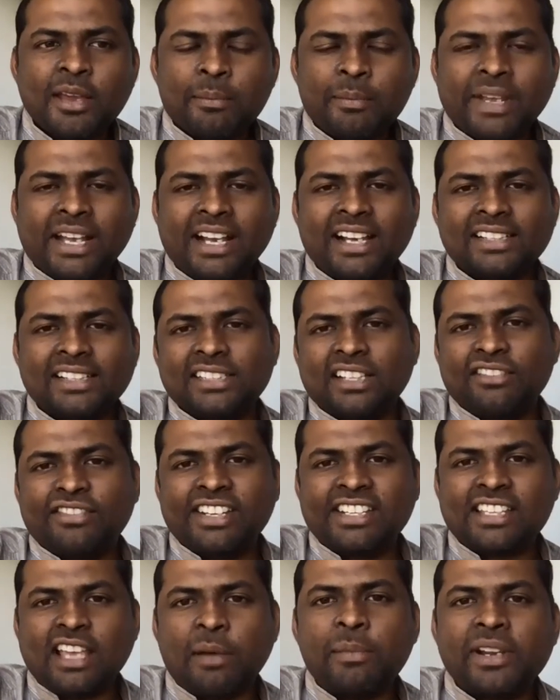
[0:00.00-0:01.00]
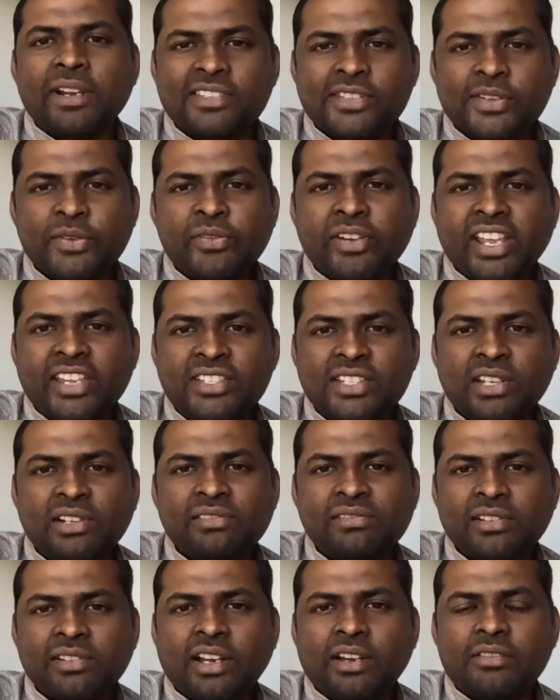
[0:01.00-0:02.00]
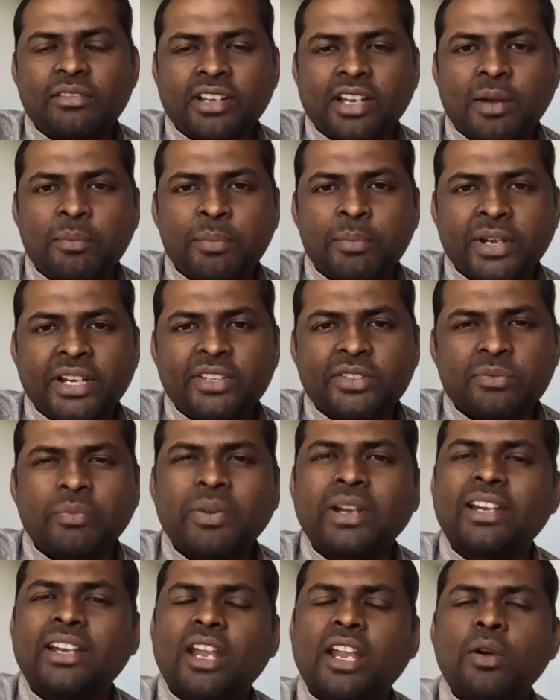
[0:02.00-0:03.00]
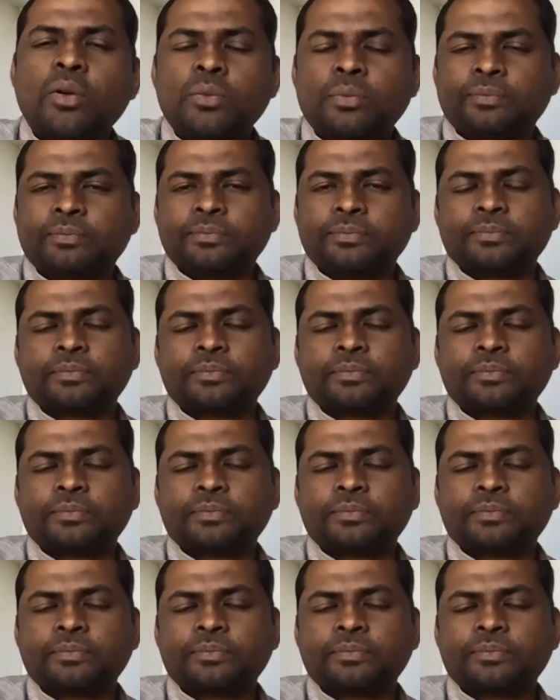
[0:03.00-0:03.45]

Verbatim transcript: because of its abrasive nature our companies but now